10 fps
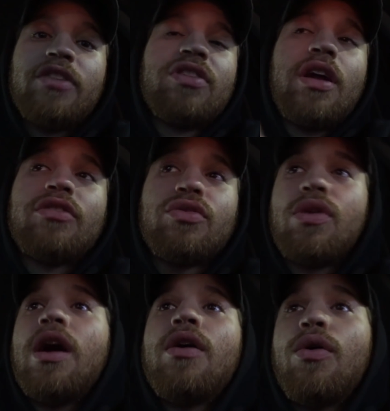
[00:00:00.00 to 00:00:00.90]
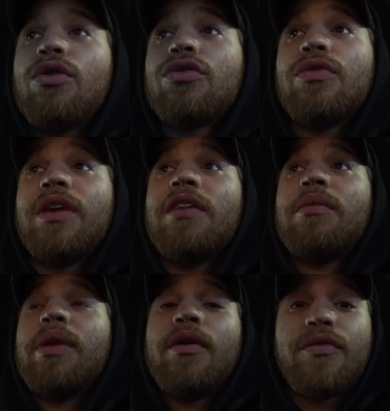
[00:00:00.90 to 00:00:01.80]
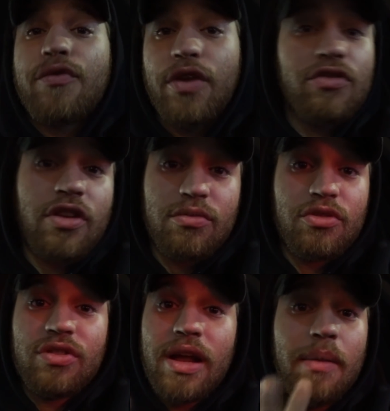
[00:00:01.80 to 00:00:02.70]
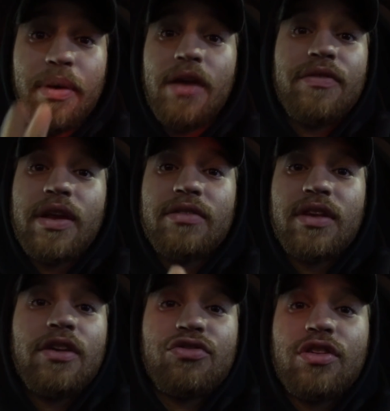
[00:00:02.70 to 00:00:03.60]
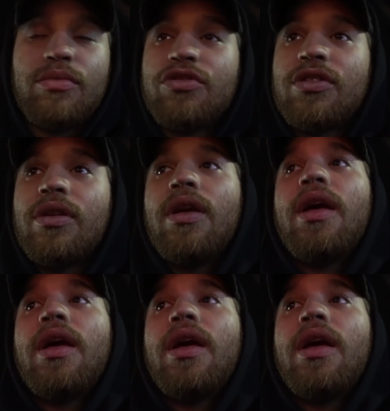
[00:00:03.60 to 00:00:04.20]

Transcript: And shout out to Rod also for giving me a free transmission. I didn't pay for that second transmission.